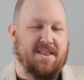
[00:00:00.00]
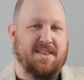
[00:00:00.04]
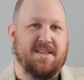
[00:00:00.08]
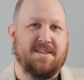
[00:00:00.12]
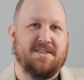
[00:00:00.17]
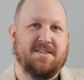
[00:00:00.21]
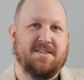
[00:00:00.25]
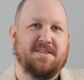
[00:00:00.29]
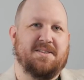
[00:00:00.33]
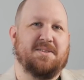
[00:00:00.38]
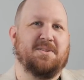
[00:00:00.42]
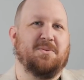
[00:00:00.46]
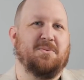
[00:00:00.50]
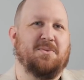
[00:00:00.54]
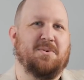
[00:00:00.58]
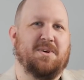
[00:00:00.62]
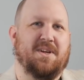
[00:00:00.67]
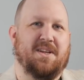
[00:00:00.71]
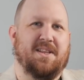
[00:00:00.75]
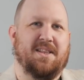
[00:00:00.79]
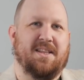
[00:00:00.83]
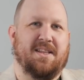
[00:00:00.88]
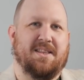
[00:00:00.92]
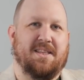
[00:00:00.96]
This is the
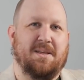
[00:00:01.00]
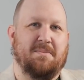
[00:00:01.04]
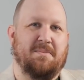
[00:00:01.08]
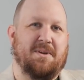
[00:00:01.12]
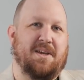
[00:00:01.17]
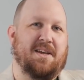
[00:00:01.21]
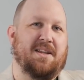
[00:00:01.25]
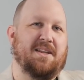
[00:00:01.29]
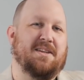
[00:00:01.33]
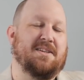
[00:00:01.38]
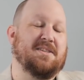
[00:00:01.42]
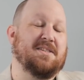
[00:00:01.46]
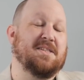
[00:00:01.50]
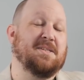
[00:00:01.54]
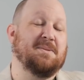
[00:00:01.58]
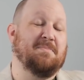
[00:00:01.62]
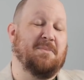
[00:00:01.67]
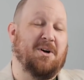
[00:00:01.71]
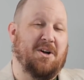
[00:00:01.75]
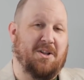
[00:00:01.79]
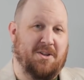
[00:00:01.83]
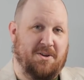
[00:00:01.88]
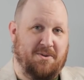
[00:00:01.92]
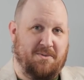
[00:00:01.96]
one that they made in a
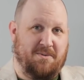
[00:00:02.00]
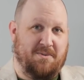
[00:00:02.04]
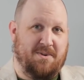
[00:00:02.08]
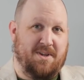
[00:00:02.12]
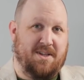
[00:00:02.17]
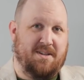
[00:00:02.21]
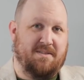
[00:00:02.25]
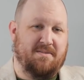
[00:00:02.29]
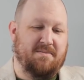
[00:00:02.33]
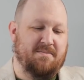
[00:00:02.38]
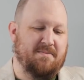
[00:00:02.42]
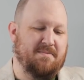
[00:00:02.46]
smaller run.